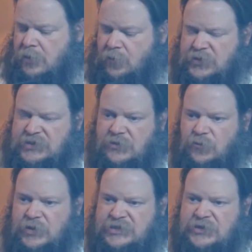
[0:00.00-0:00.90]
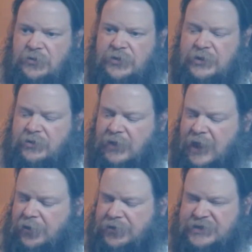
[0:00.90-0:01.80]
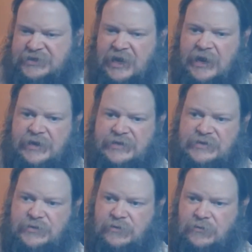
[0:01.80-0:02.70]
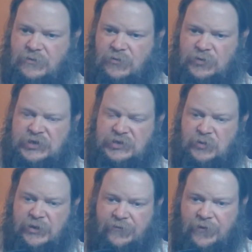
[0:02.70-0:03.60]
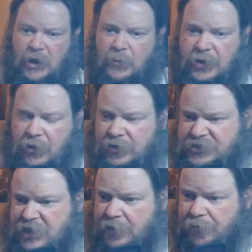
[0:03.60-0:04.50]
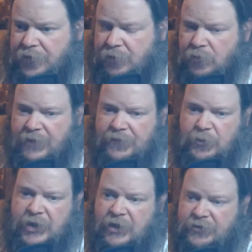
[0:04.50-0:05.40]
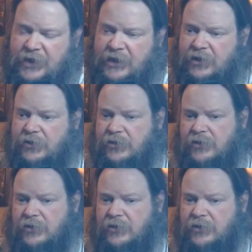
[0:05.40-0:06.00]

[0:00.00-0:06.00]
We still need the ladder to science, which is why the phenomenology, I don't think, will ever be outdated,